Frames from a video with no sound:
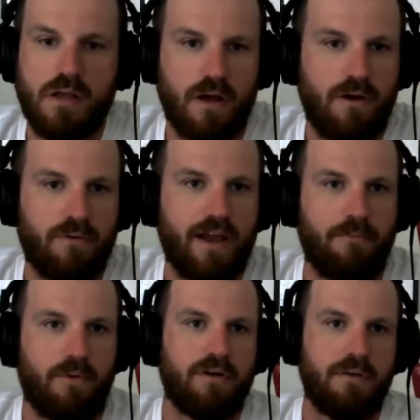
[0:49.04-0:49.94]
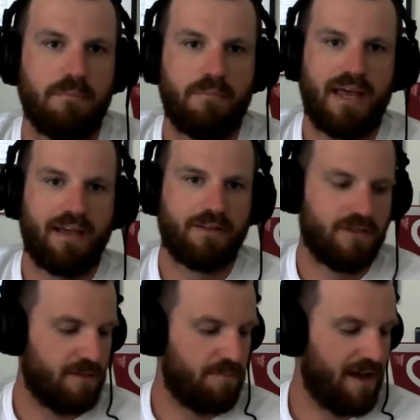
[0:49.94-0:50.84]
All right, welcome back
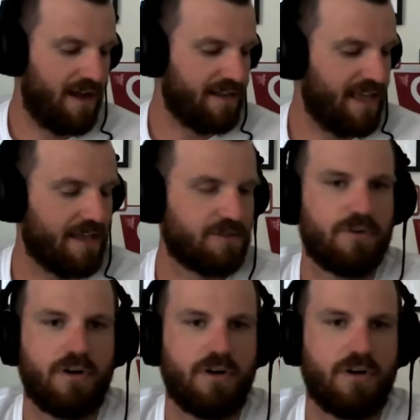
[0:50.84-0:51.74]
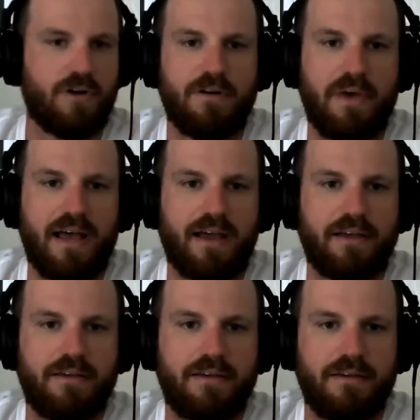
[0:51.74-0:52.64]
to the podcast. We're going to welcome
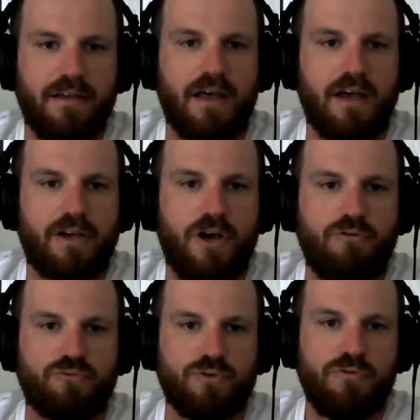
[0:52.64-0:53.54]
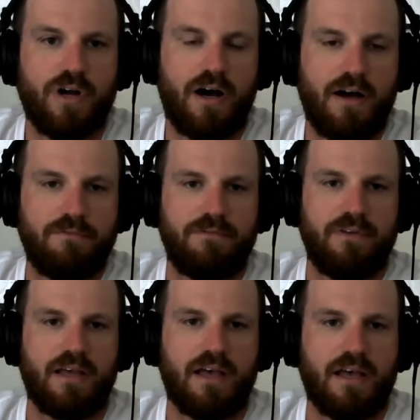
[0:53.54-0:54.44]
back Coach Rudolph.
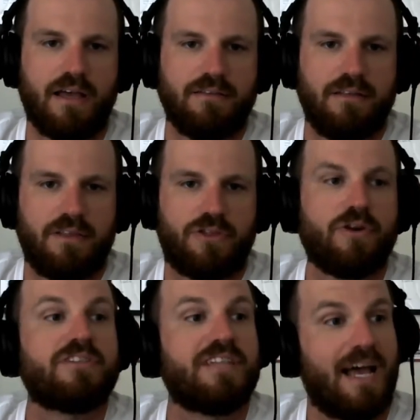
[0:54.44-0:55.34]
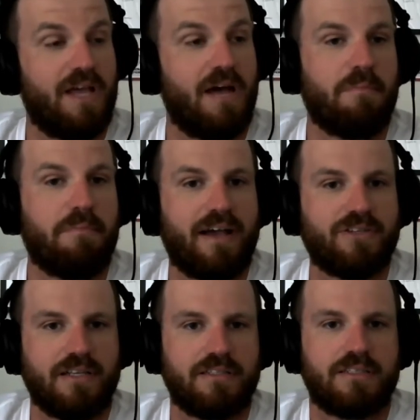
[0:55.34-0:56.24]
Third time coming back,
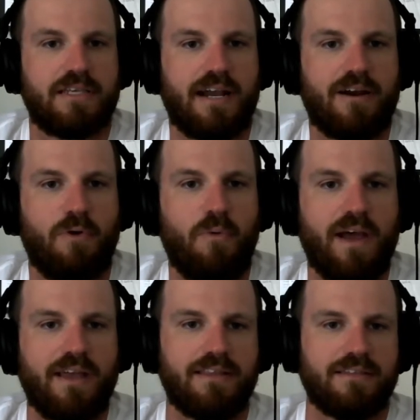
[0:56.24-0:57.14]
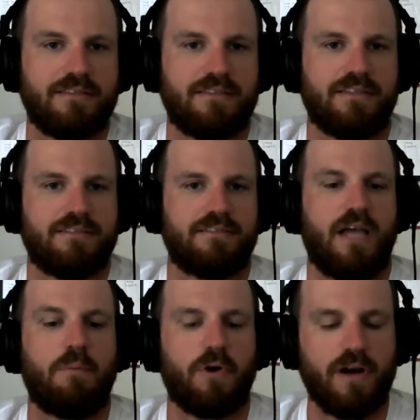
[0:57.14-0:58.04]
so I didn't scare him away this
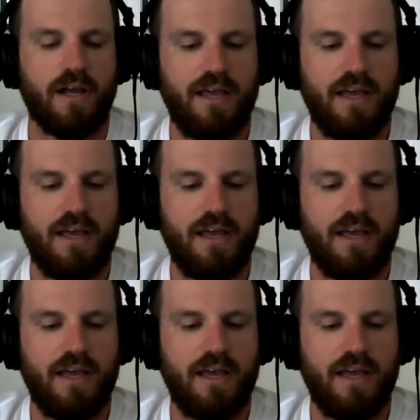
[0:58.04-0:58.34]
summer.